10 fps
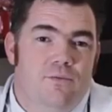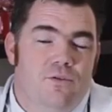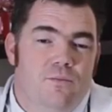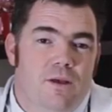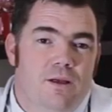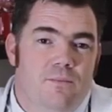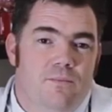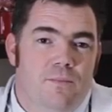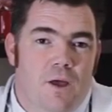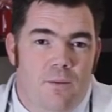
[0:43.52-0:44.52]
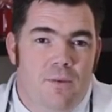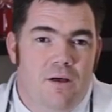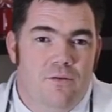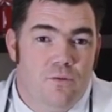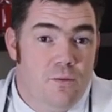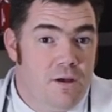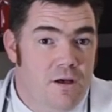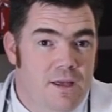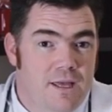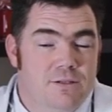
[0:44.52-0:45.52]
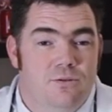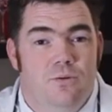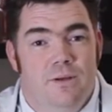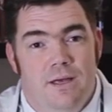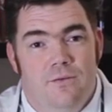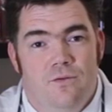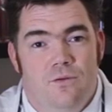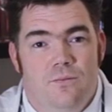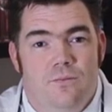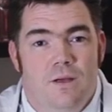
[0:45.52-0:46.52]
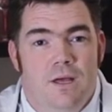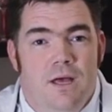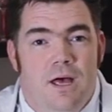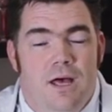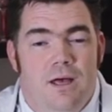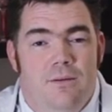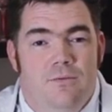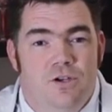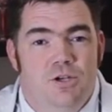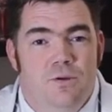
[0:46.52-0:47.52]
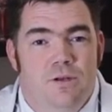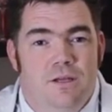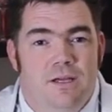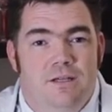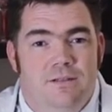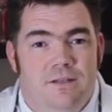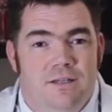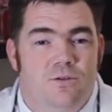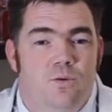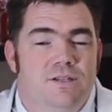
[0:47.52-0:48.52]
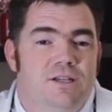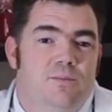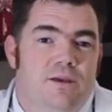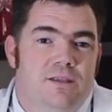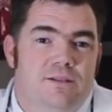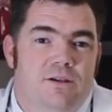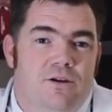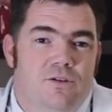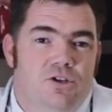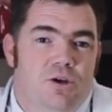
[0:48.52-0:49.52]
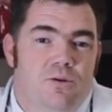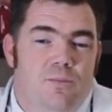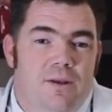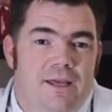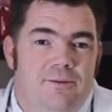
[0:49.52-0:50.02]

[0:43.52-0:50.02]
from um, our mar from the market or we get from um, fishermen is, is always going to be the star of the show on the plate.